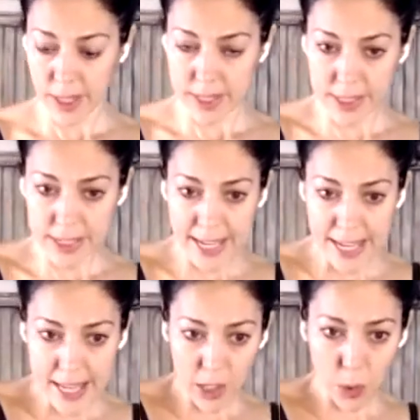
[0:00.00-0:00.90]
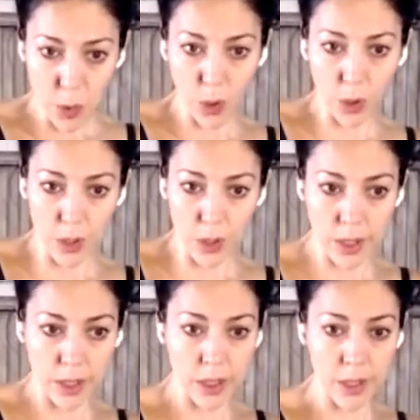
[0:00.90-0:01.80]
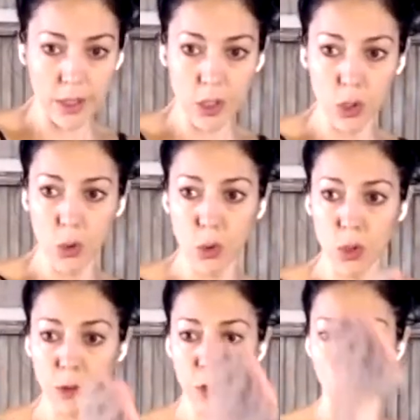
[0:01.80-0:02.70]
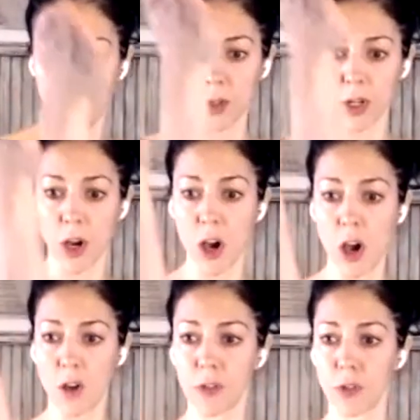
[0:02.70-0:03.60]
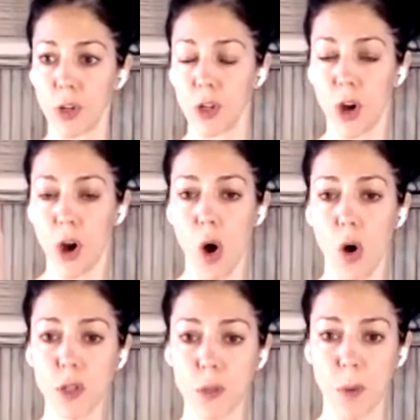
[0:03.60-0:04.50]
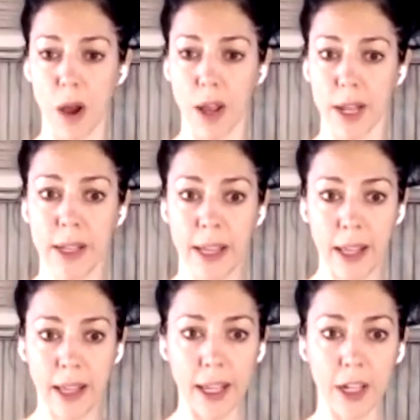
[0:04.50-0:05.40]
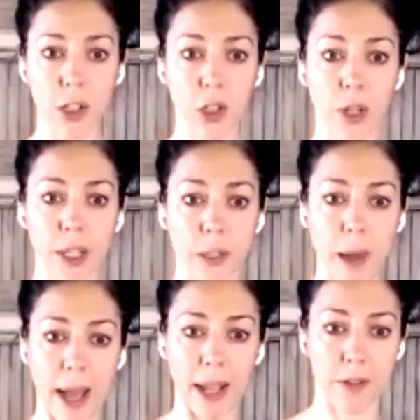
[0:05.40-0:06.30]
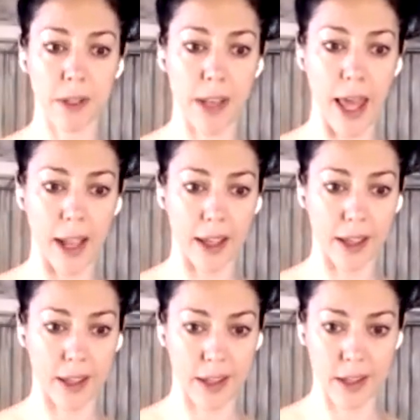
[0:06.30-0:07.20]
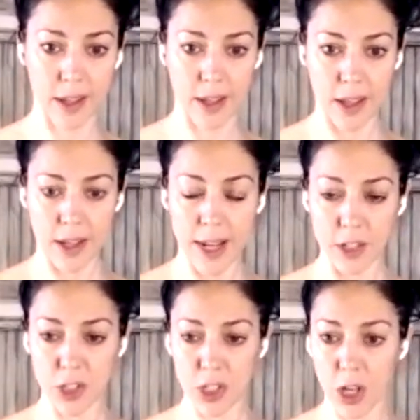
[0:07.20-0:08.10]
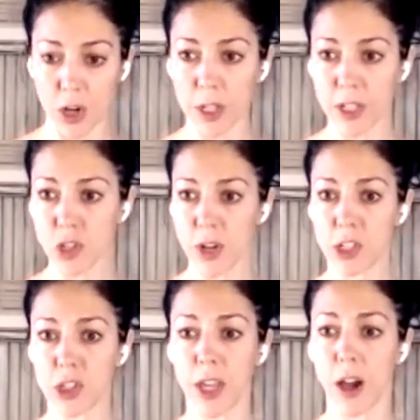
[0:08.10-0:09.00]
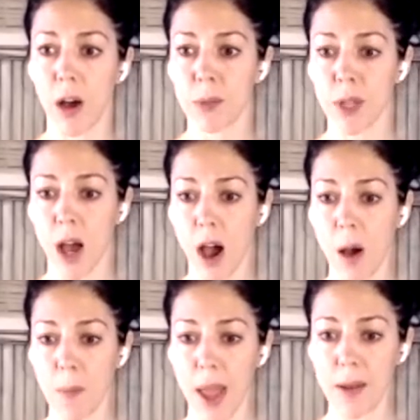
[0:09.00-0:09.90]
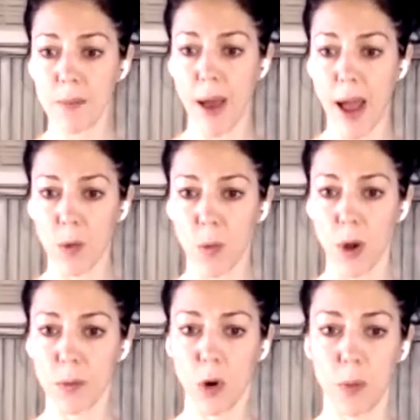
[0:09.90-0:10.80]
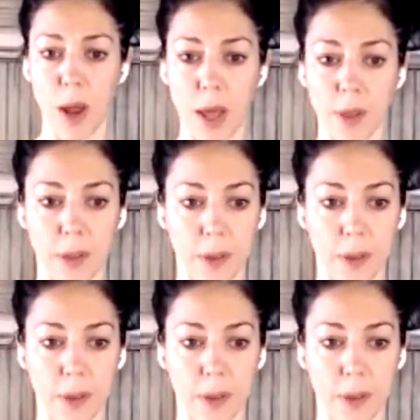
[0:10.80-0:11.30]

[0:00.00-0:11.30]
It's an equal, uniform curve through your whole spine, including the back of the neck. Now slowly stretch the arms up and back. One more breath.